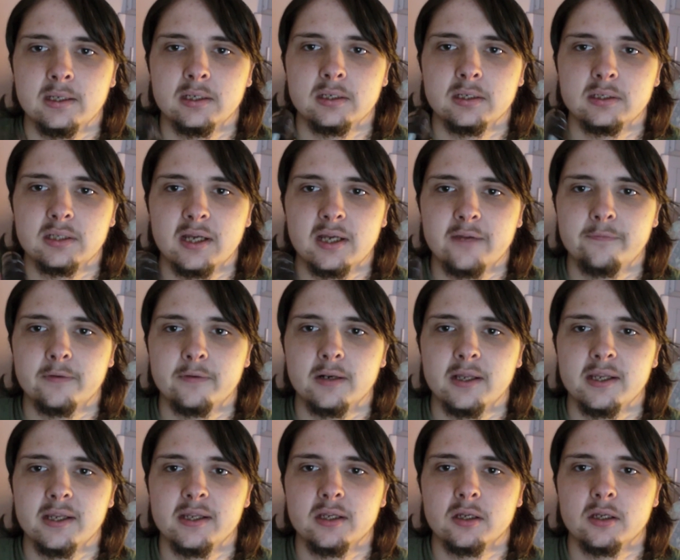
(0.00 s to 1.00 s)

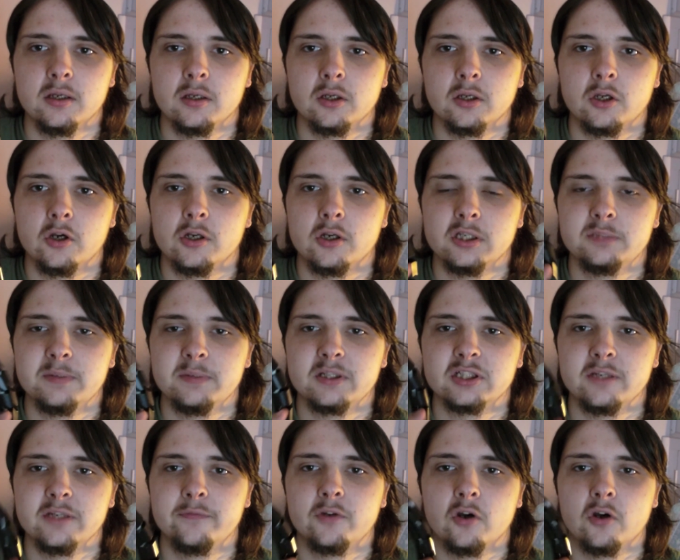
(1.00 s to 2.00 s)
Definitely good,
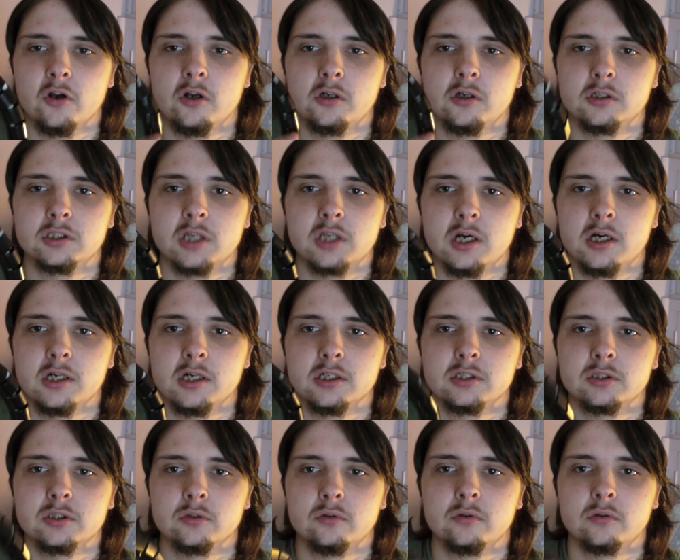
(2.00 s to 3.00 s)
especially if you've got a lot of
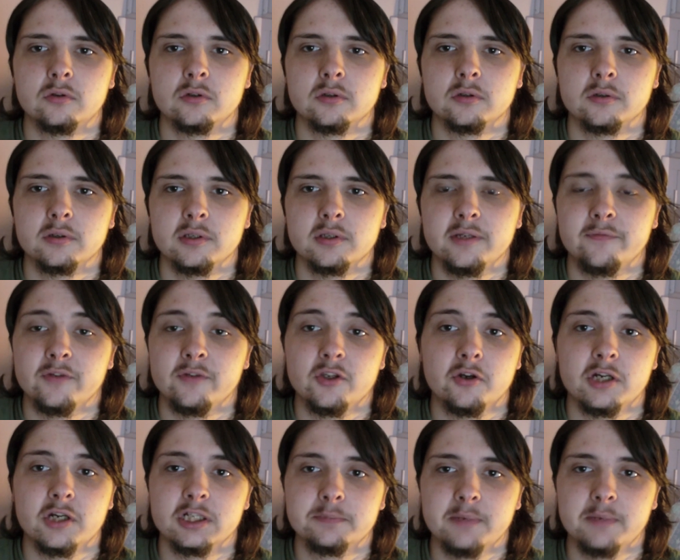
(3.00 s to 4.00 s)
Scarts or even
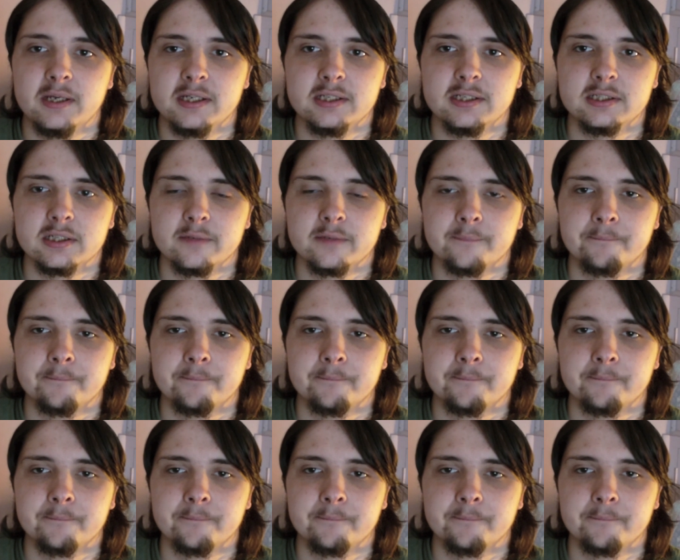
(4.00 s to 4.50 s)
USBs.